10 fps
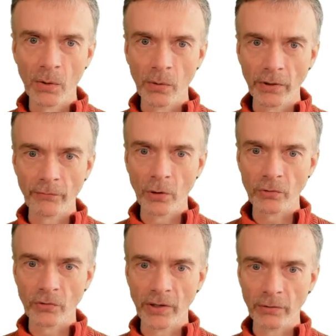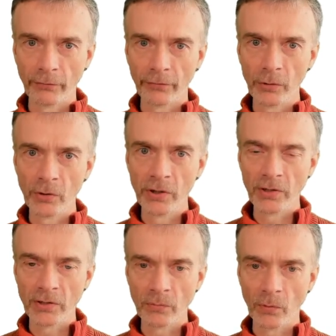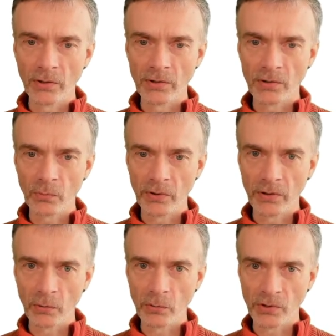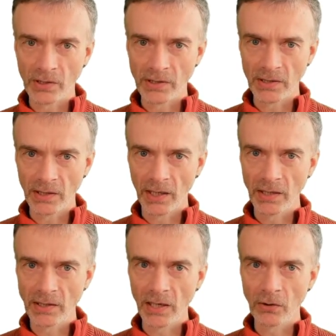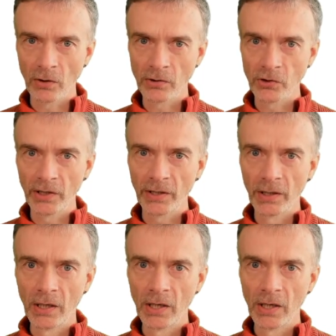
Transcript: One involves retinal fluid and one's with the OCTA technology.